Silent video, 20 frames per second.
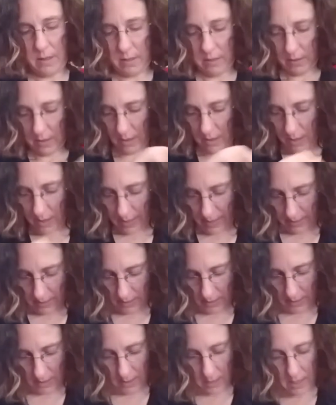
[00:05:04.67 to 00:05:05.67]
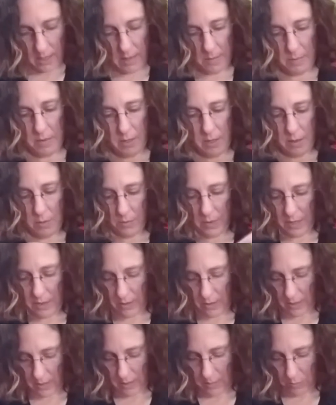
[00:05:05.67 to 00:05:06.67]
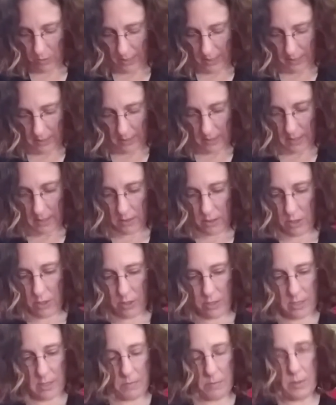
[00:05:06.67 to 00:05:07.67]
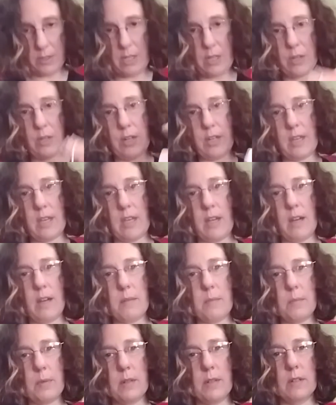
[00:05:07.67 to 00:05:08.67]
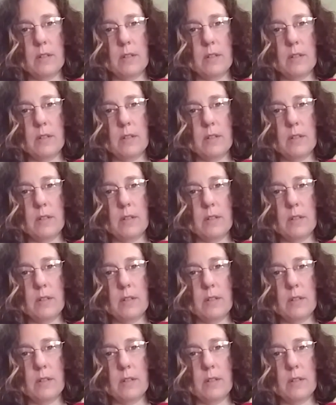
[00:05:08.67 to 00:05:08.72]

All right, same thing with the bracelets. You're simply hooking up.